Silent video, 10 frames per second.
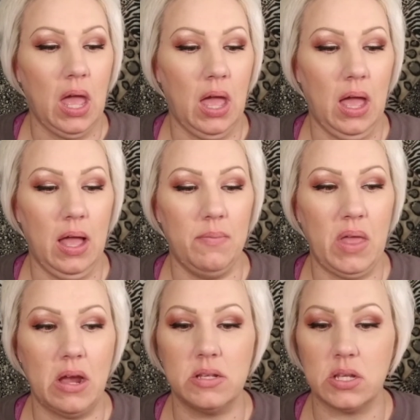I
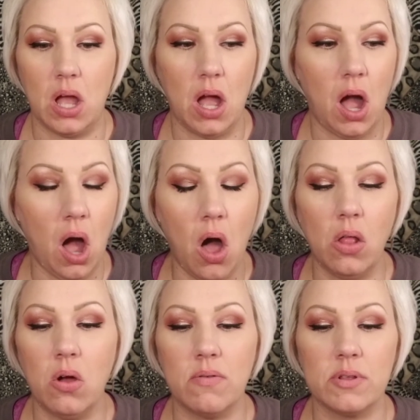was all
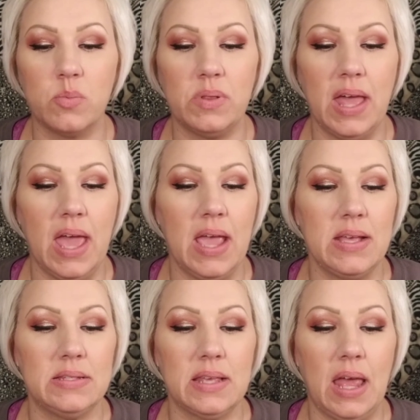over the
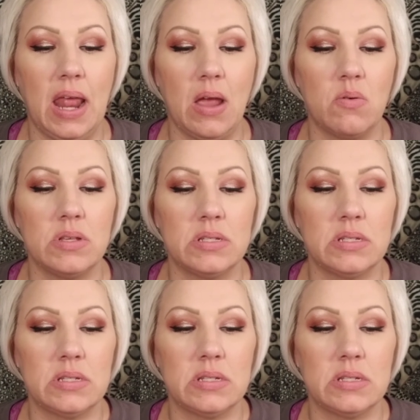place, and I was